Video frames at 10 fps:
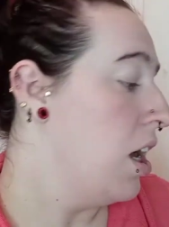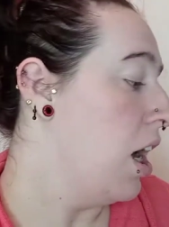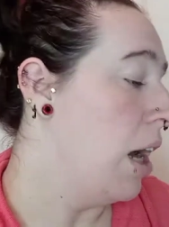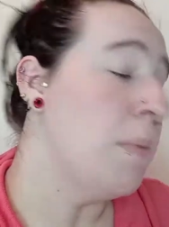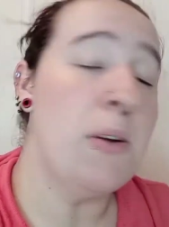
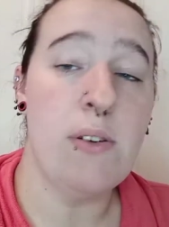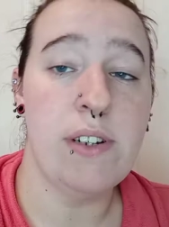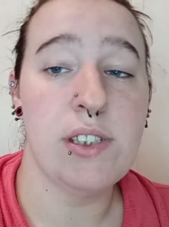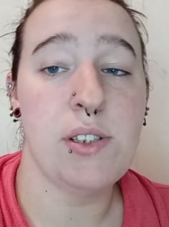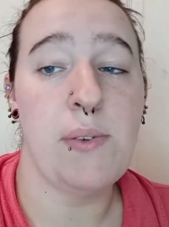I'm
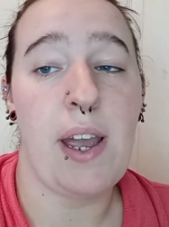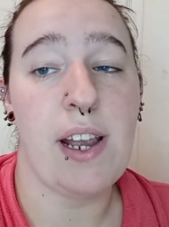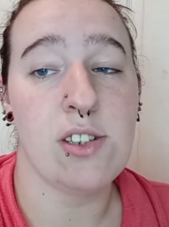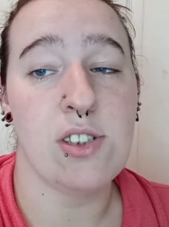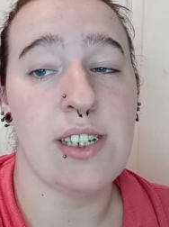going to
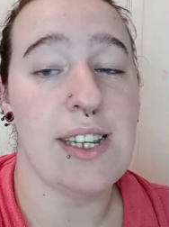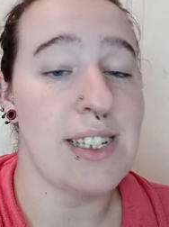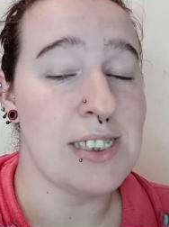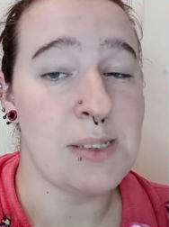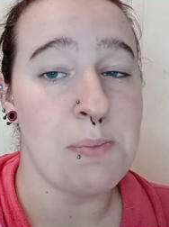
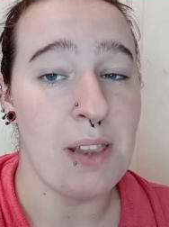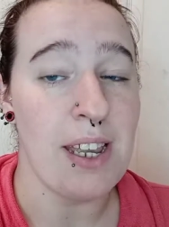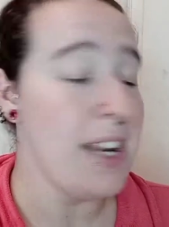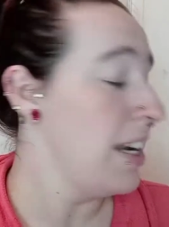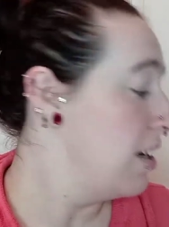actually
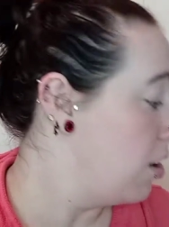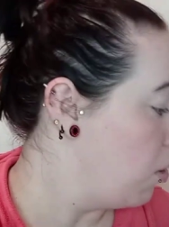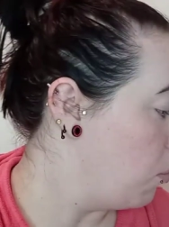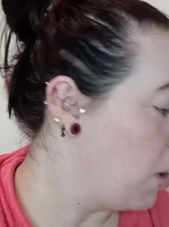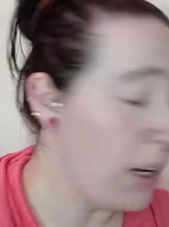explain
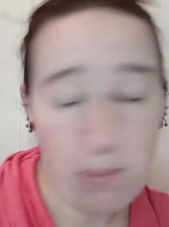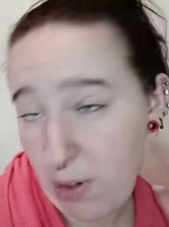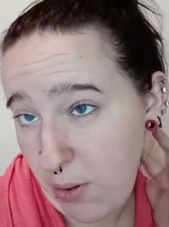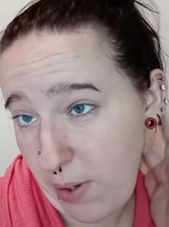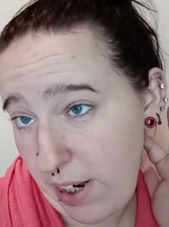what
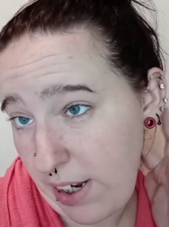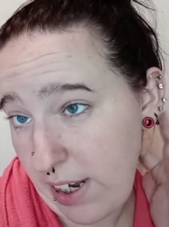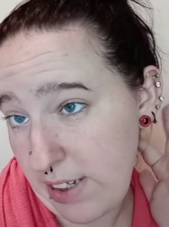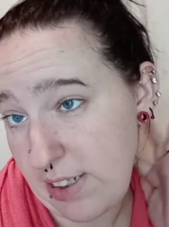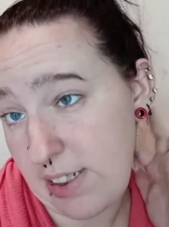I'm doing
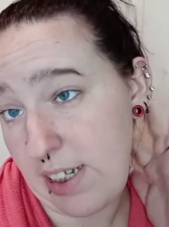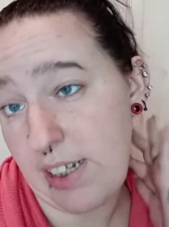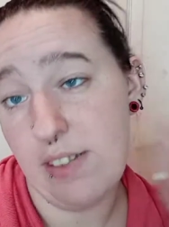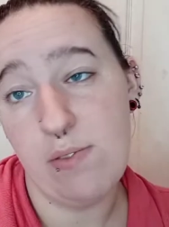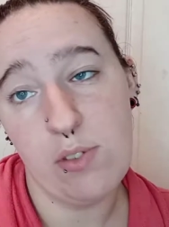
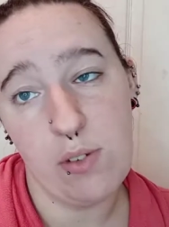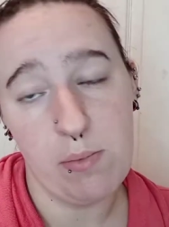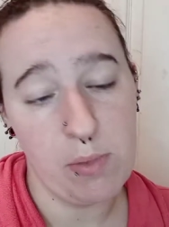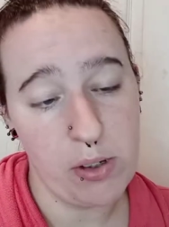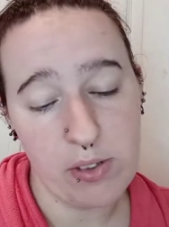instead of
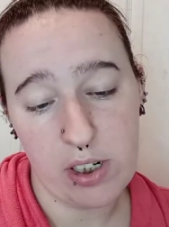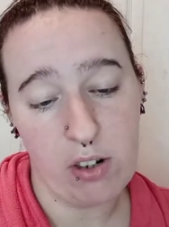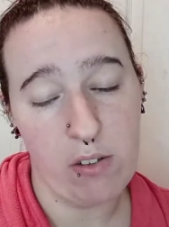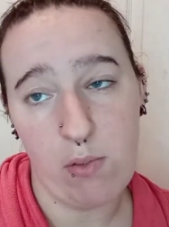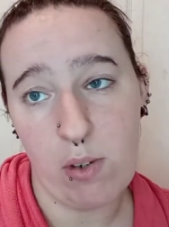doing music or